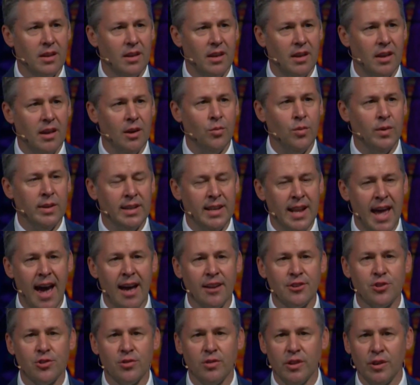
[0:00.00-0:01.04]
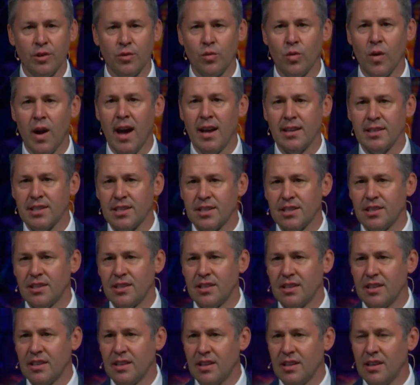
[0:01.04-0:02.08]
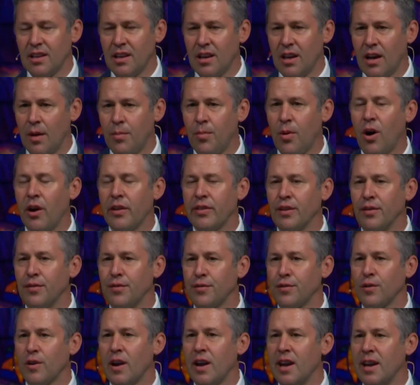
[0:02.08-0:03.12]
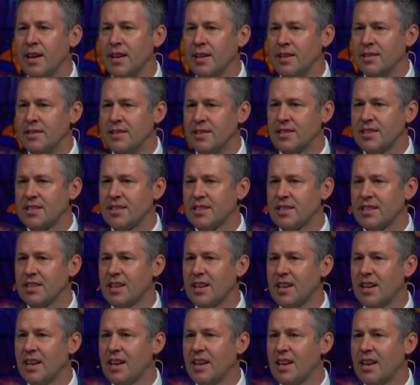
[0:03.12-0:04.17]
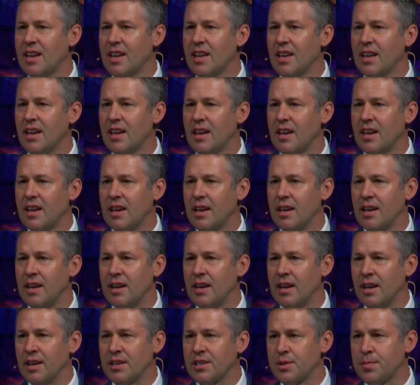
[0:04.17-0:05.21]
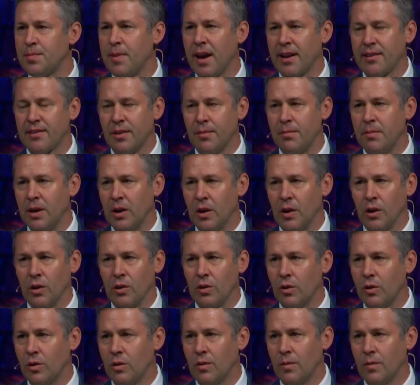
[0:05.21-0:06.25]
it would naturally rest upon the phrase, "Expect a miracle."